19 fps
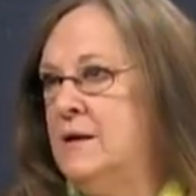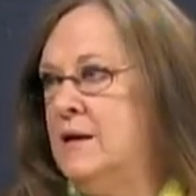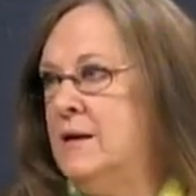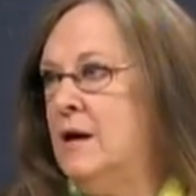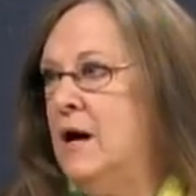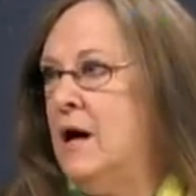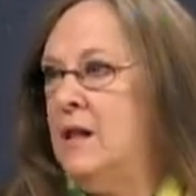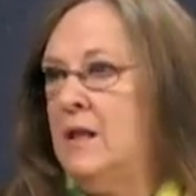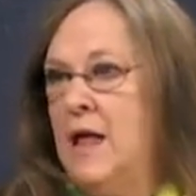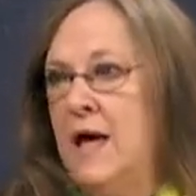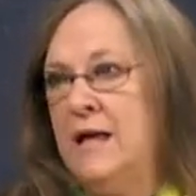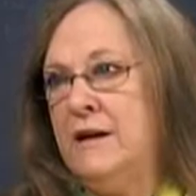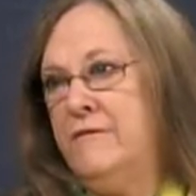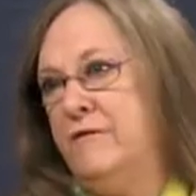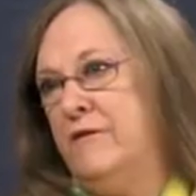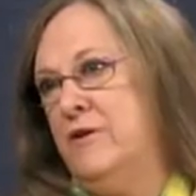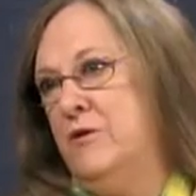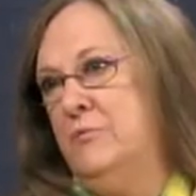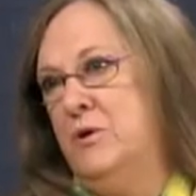a lot
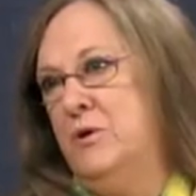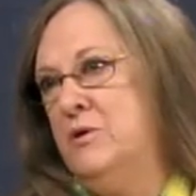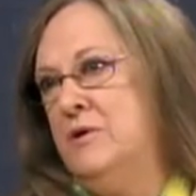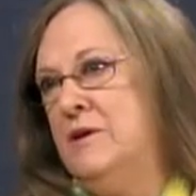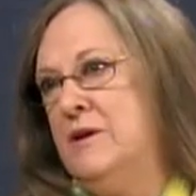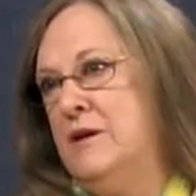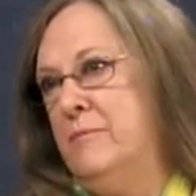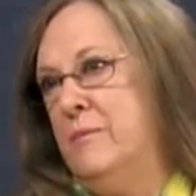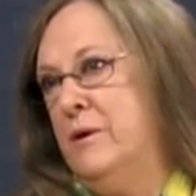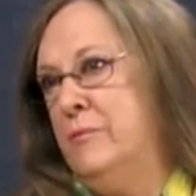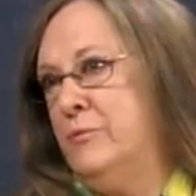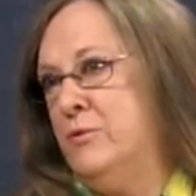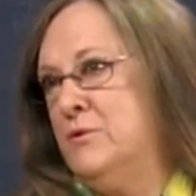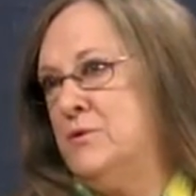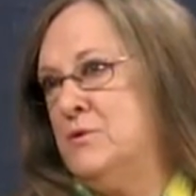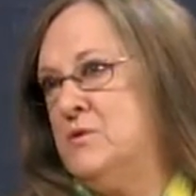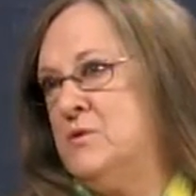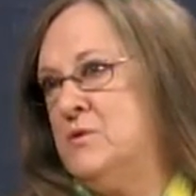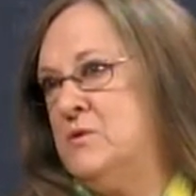of community
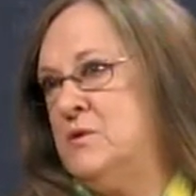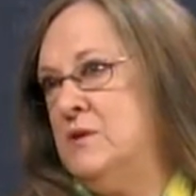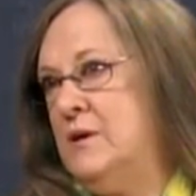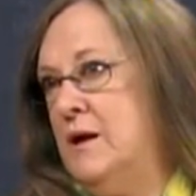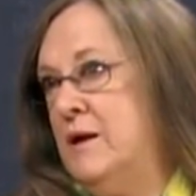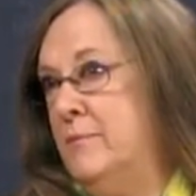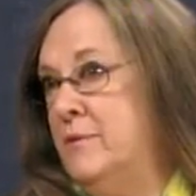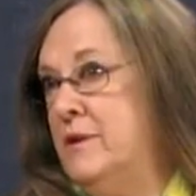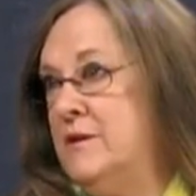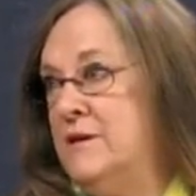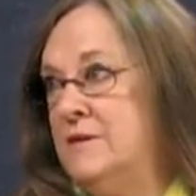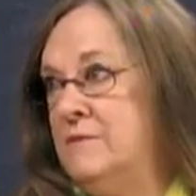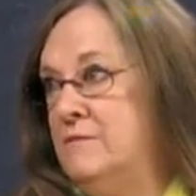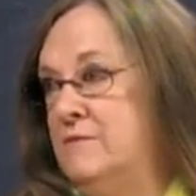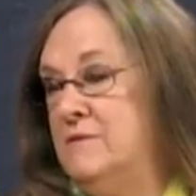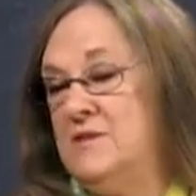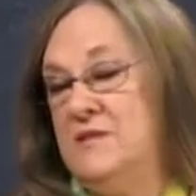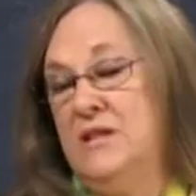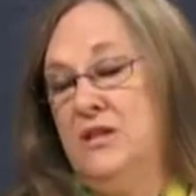members um,
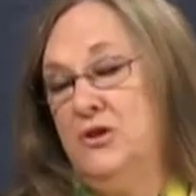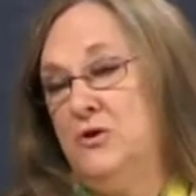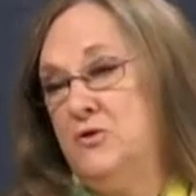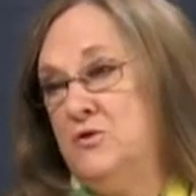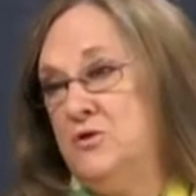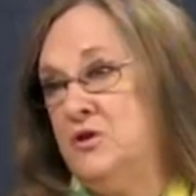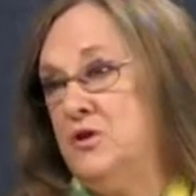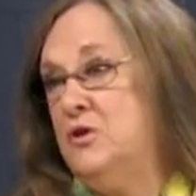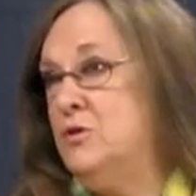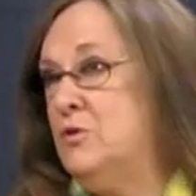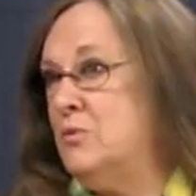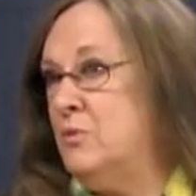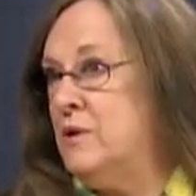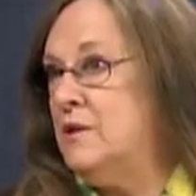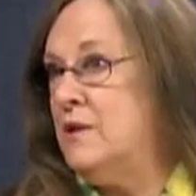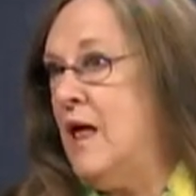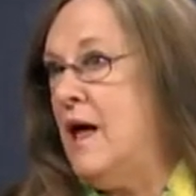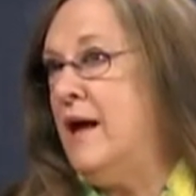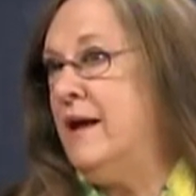and seniors too
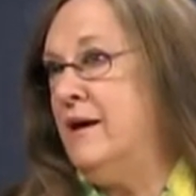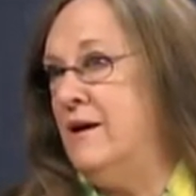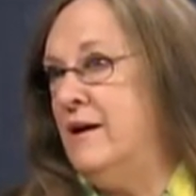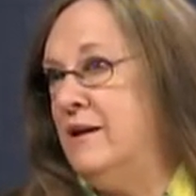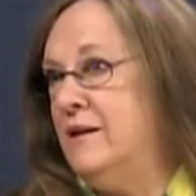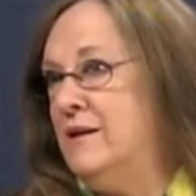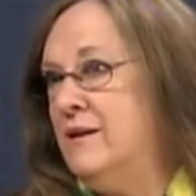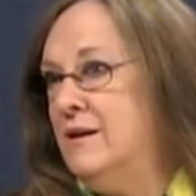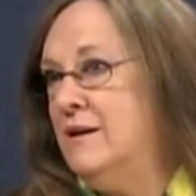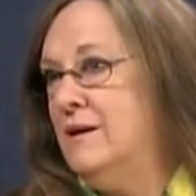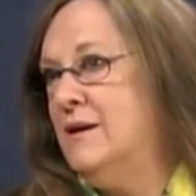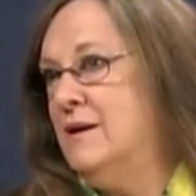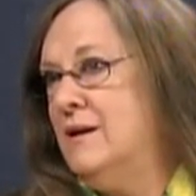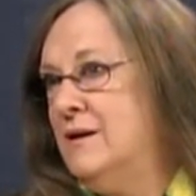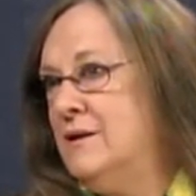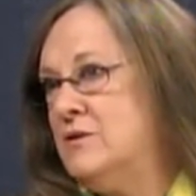rely on. Mm -hmm.